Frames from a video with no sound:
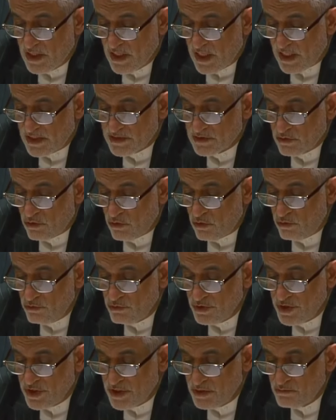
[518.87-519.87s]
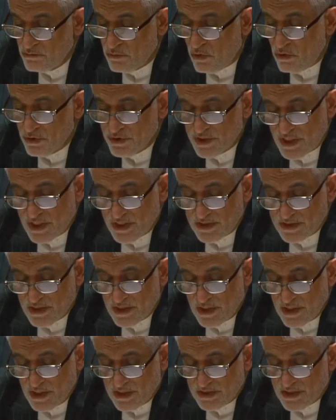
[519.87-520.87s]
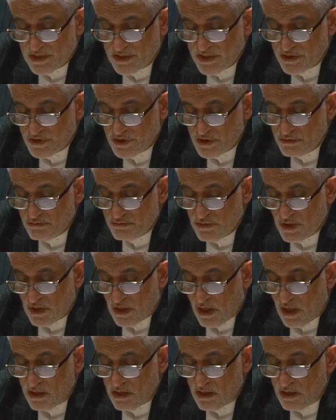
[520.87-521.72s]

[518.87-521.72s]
has only emboldened the regime,